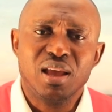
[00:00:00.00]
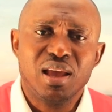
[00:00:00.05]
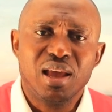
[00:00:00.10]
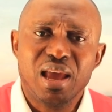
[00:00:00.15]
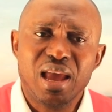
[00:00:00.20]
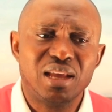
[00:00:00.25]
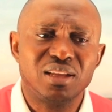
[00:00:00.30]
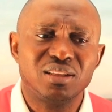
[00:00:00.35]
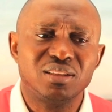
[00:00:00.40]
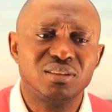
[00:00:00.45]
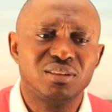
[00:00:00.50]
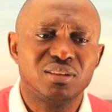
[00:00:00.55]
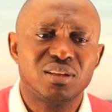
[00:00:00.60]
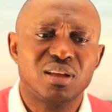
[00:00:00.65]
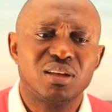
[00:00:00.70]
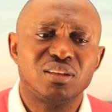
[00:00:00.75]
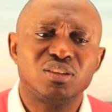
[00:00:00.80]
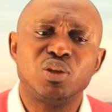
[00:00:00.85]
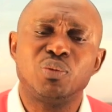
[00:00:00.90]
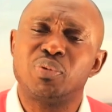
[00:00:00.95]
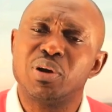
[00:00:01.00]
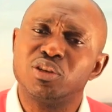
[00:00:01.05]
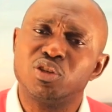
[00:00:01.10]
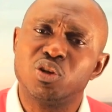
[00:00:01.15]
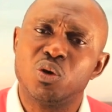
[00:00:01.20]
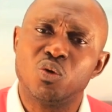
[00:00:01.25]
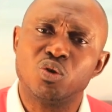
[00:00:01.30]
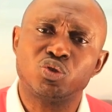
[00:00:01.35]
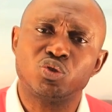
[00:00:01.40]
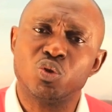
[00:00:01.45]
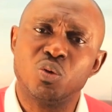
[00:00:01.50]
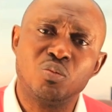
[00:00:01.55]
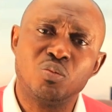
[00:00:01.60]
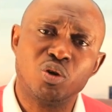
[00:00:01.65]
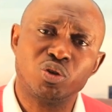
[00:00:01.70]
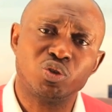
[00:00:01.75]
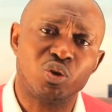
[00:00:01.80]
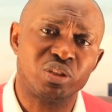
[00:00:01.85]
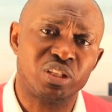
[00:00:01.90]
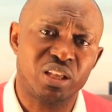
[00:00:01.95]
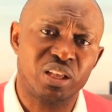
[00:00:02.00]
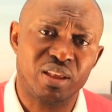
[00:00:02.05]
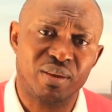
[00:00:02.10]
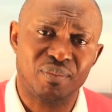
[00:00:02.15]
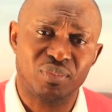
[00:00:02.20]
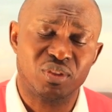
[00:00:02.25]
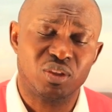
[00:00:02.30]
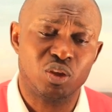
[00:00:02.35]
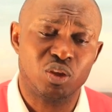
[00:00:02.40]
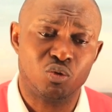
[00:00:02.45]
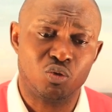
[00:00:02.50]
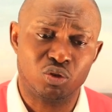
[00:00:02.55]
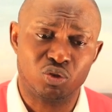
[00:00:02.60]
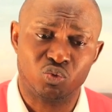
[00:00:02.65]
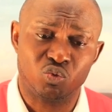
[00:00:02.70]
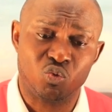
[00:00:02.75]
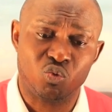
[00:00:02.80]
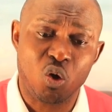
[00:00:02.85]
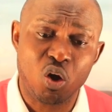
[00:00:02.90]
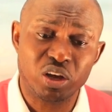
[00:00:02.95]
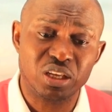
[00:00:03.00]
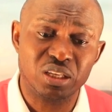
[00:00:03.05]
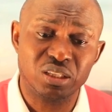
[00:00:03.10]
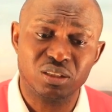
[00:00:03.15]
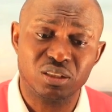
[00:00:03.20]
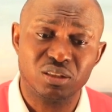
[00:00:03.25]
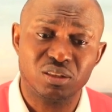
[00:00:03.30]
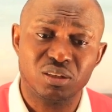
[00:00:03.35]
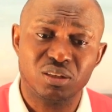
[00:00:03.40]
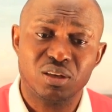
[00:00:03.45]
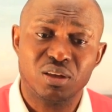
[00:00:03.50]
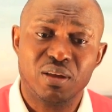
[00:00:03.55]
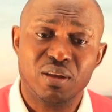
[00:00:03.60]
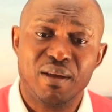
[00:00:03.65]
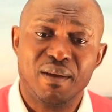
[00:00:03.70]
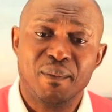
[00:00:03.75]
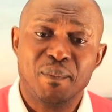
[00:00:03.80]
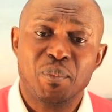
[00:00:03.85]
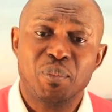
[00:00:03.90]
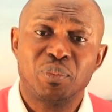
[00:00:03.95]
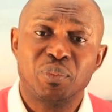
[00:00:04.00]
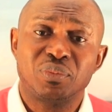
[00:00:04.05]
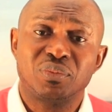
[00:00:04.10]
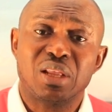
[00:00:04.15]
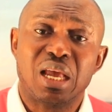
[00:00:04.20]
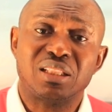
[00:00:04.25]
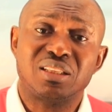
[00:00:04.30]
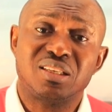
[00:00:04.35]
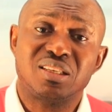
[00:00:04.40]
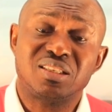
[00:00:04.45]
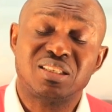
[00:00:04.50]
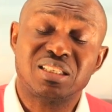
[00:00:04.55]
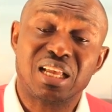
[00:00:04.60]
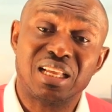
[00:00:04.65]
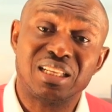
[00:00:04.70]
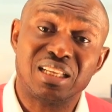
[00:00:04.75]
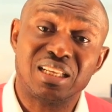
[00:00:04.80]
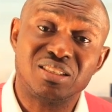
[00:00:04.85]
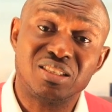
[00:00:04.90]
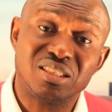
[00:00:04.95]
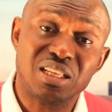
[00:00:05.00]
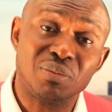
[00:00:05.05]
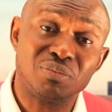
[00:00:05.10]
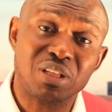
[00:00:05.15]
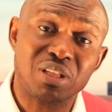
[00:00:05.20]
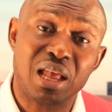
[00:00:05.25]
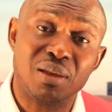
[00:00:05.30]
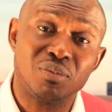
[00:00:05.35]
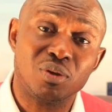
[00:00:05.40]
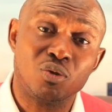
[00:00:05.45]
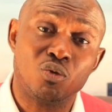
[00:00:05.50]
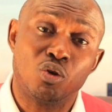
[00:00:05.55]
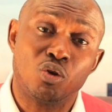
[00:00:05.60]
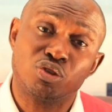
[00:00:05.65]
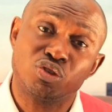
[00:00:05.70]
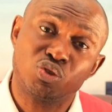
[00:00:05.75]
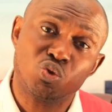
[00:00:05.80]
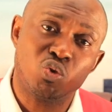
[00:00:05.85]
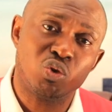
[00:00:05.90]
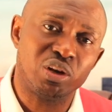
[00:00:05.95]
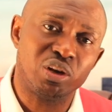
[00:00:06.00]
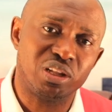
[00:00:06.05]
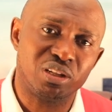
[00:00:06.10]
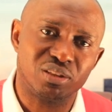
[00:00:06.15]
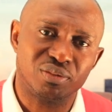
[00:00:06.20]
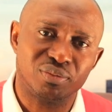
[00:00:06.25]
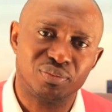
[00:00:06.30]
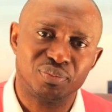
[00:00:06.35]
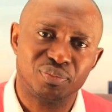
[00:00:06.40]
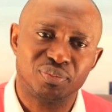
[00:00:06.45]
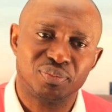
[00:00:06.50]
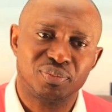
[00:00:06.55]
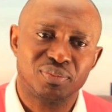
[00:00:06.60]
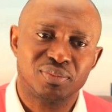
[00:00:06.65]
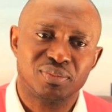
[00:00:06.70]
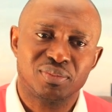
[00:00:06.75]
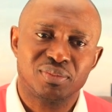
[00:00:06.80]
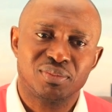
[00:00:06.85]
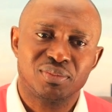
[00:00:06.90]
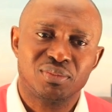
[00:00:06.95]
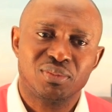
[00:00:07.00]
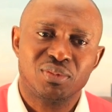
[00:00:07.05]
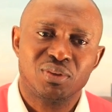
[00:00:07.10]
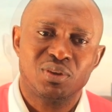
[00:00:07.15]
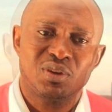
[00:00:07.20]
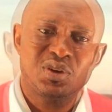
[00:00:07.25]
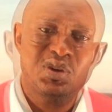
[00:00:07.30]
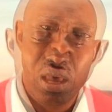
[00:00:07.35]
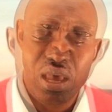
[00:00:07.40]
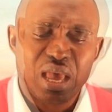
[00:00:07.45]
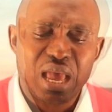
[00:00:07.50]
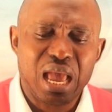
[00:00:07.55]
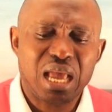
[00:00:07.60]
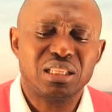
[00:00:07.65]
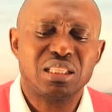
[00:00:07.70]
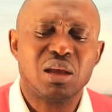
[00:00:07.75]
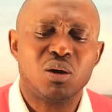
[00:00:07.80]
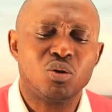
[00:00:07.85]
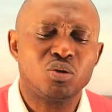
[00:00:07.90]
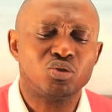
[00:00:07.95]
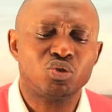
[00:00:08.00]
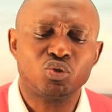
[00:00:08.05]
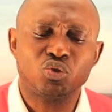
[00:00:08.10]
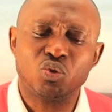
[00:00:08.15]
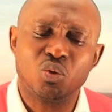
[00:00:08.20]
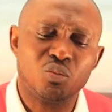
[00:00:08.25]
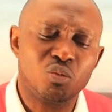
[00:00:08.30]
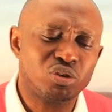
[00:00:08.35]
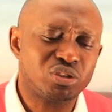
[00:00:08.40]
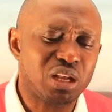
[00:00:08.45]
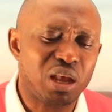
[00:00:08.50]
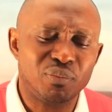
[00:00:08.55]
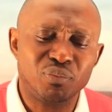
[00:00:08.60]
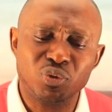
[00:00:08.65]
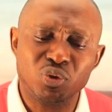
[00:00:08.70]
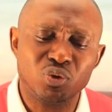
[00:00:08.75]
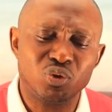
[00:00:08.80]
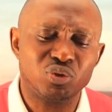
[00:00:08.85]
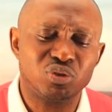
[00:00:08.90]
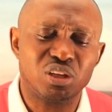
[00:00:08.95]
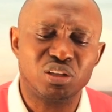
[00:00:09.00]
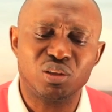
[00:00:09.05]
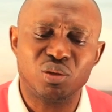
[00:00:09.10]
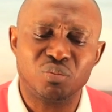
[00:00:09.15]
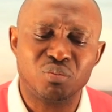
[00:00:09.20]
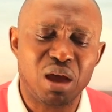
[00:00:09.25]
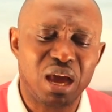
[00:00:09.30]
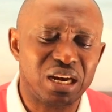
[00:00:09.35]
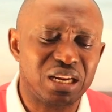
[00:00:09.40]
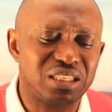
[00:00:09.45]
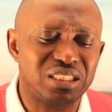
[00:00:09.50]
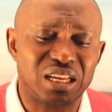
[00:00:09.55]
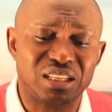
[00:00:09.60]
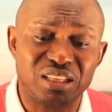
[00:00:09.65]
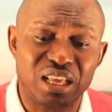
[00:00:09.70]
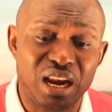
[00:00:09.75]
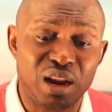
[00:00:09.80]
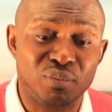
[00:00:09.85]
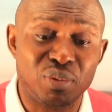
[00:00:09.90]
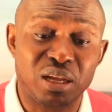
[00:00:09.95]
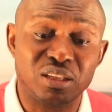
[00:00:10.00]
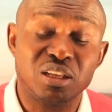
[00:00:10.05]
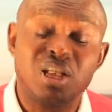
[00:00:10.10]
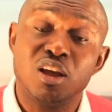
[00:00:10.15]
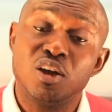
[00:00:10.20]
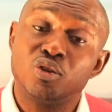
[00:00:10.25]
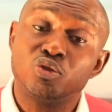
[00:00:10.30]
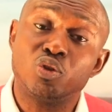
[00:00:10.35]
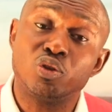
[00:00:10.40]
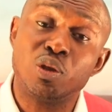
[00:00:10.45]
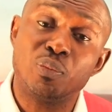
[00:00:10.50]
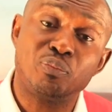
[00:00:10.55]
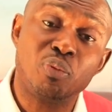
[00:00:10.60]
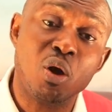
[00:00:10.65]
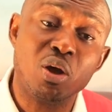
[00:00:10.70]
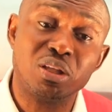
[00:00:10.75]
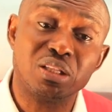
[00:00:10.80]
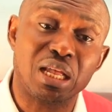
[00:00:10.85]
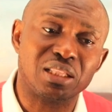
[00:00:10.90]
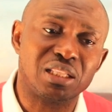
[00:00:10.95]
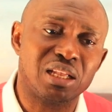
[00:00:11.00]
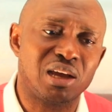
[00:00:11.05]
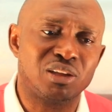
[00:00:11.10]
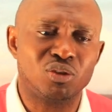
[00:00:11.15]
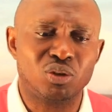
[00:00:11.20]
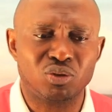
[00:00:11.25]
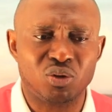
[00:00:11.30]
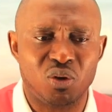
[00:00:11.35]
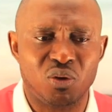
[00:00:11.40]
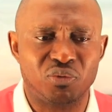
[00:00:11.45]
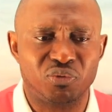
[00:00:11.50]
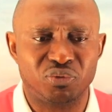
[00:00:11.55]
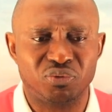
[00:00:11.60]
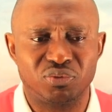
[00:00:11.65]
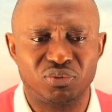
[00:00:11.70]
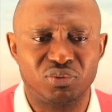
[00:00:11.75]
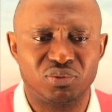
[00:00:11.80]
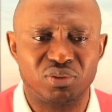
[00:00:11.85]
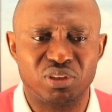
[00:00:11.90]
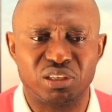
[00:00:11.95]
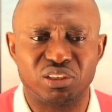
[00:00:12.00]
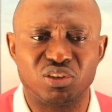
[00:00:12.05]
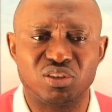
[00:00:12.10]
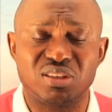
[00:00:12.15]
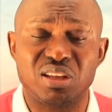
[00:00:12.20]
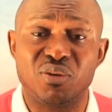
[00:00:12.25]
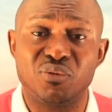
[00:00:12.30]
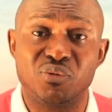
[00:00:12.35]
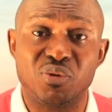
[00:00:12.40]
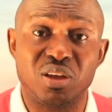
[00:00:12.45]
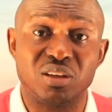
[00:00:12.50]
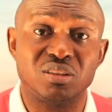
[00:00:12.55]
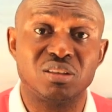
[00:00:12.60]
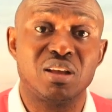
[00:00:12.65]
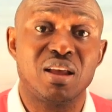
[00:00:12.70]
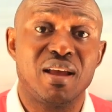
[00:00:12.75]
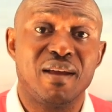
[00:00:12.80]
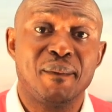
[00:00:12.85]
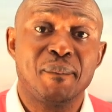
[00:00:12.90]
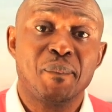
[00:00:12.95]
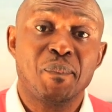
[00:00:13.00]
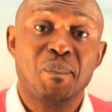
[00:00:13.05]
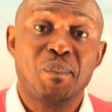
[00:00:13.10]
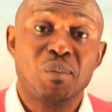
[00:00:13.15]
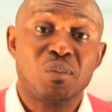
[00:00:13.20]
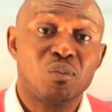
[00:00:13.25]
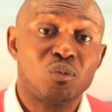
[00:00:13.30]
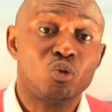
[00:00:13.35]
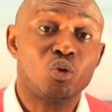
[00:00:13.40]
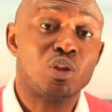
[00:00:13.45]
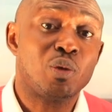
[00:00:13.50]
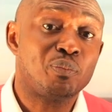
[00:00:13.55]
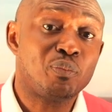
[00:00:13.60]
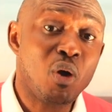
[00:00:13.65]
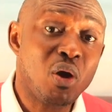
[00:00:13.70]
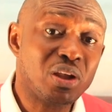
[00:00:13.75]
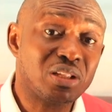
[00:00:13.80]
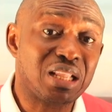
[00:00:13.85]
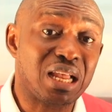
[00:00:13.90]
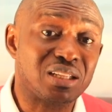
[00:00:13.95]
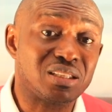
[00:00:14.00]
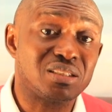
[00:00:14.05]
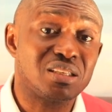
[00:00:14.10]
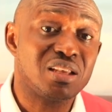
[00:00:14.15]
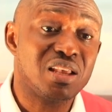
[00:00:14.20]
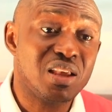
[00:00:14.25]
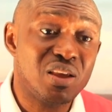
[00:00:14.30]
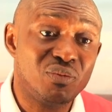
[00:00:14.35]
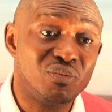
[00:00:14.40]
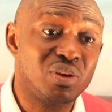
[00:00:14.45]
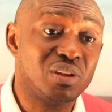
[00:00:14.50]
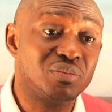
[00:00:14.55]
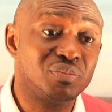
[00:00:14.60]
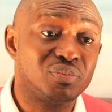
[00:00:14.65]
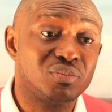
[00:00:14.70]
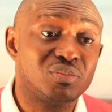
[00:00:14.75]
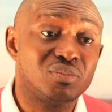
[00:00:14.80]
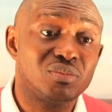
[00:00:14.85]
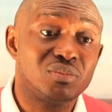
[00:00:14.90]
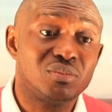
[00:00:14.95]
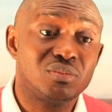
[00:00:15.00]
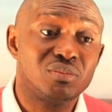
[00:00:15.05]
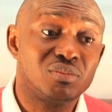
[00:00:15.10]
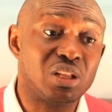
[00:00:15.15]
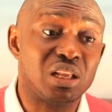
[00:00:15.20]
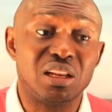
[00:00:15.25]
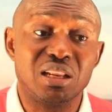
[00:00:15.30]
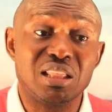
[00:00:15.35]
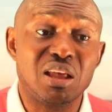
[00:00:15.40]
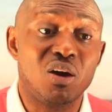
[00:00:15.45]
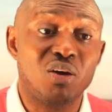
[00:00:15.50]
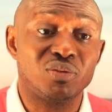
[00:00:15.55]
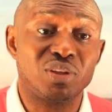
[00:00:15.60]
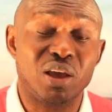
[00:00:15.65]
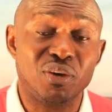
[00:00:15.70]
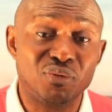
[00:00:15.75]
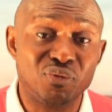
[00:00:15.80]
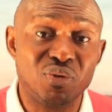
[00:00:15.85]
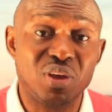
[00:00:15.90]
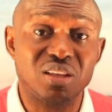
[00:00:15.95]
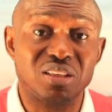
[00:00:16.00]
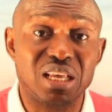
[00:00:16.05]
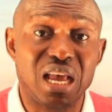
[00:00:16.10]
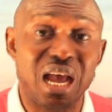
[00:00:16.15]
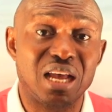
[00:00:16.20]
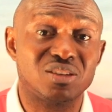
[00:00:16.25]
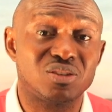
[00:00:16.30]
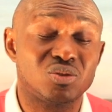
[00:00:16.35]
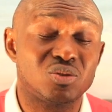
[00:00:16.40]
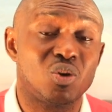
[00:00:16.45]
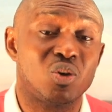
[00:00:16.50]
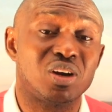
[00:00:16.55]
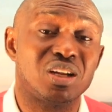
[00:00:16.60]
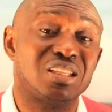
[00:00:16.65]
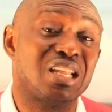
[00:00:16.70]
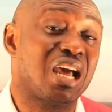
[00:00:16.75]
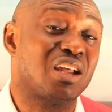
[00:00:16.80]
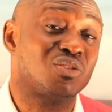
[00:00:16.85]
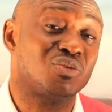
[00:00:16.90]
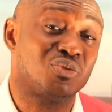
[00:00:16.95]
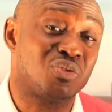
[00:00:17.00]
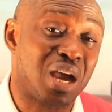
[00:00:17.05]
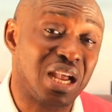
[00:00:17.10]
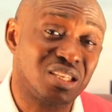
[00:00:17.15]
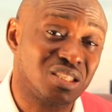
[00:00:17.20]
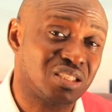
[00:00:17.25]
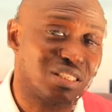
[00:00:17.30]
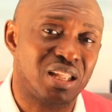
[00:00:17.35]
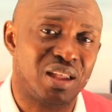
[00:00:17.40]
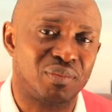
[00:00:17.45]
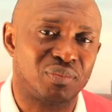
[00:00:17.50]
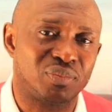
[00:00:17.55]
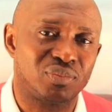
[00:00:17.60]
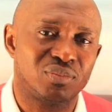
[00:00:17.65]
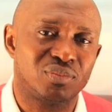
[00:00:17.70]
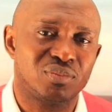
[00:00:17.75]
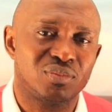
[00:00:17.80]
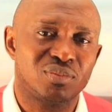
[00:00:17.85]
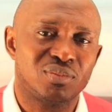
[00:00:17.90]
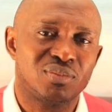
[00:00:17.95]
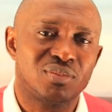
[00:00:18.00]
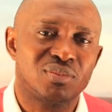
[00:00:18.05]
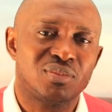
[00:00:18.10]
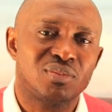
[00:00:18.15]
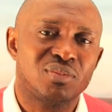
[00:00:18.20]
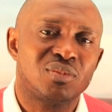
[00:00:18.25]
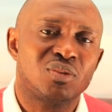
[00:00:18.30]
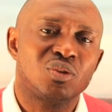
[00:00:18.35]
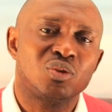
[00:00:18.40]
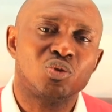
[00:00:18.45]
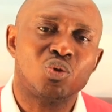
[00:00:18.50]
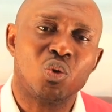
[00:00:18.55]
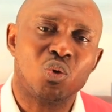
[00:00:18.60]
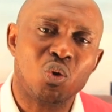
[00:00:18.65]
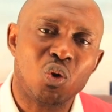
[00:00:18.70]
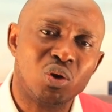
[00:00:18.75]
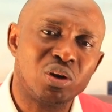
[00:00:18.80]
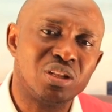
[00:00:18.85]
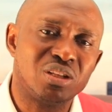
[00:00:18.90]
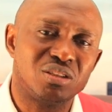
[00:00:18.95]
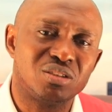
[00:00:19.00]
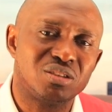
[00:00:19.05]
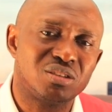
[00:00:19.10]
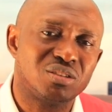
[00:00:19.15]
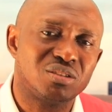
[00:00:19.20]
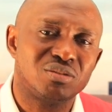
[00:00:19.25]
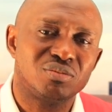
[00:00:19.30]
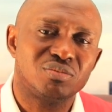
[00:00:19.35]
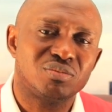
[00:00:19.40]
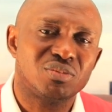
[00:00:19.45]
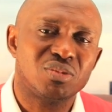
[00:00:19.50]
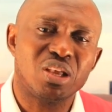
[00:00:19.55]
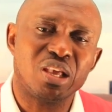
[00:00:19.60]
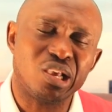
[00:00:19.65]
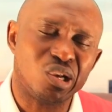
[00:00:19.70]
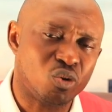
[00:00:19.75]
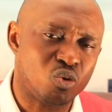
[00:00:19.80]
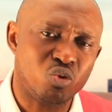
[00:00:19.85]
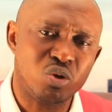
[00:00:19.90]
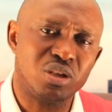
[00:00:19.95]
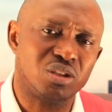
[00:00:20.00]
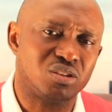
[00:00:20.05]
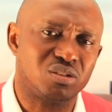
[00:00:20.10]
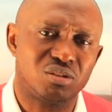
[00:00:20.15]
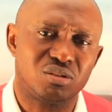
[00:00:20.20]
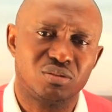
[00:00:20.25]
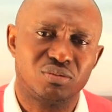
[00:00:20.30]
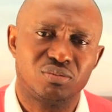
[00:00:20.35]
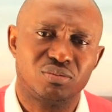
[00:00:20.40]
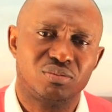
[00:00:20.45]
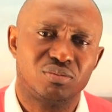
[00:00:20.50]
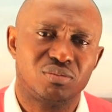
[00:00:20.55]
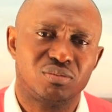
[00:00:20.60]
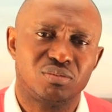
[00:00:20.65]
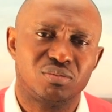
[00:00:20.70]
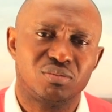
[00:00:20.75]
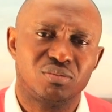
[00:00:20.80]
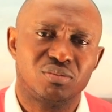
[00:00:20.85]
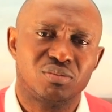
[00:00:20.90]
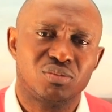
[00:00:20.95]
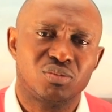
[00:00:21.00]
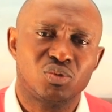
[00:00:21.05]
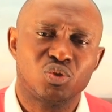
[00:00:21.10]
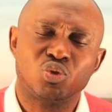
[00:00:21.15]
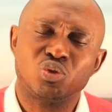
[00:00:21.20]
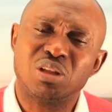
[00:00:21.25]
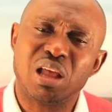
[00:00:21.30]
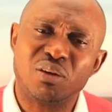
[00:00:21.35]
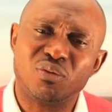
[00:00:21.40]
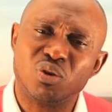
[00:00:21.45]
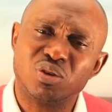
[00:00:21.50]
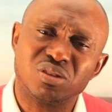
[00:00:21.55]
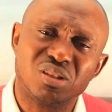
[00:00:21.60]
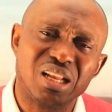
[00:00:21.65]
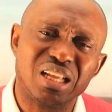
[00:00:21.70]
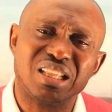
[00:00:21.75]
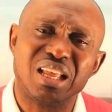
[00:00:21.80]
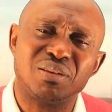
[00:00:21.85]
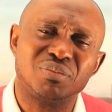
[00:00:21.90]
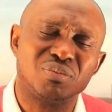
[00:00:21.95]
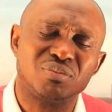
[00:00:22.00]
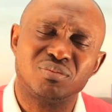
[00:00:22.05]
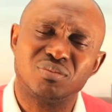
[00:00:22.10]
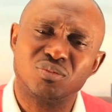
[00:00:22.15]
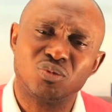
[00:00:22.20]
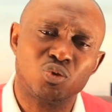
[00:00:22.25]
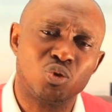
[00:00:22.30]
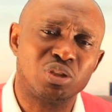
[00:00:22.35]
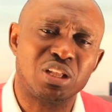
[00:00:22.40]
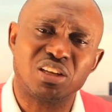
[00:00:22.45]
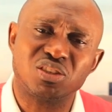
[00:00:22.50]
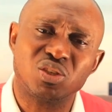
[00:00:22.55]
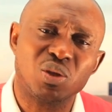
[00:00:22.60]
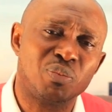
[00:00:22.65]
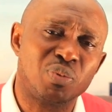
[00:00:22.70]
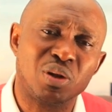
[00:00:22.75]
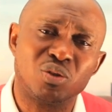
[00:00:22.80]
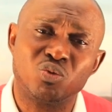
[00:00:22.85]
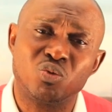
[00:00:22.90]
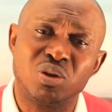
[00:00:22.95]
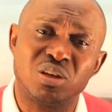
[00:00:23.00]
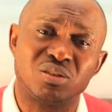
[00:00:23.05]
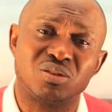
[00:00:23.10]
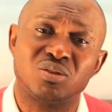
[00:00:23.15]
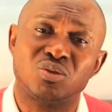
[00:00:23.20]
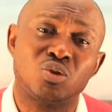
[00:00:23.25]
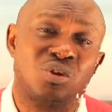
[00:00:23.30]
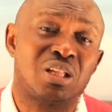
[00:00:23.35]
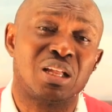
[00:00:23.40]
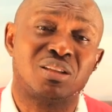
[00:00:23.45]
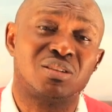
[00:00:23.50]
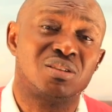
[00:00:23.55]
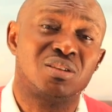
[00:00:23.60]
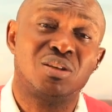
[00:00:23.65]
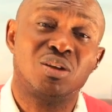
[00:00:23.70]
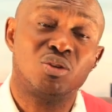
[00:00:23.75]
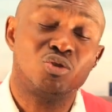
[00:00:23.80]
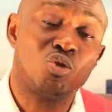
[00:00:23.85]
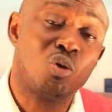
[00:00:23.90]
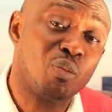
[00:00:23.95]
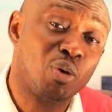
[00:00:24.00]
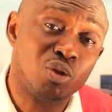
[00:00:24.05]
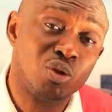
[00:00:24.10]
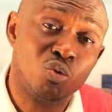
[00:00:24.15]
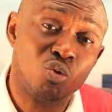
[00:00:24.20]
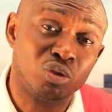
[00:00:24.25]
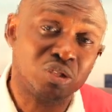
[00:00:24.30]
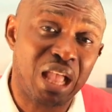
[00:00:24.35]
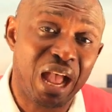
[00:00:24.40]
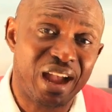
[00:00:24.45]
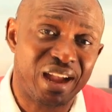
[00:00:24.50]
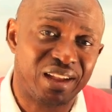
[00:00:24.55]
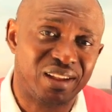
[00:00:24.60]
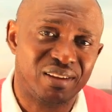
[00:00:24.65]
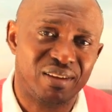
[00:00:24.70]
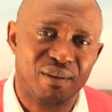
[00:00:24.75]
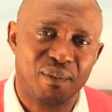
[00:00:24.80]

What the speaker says: And the pressure was so much on him. He was working and at the same time he was schooling. And there was so much abuse in the marriage and thereabout, to the point they are not of the Christian faith, to the point that even the leader of their faith has already advised them to call it a quit, to divorce, let them go their separate ways so that nobody will die.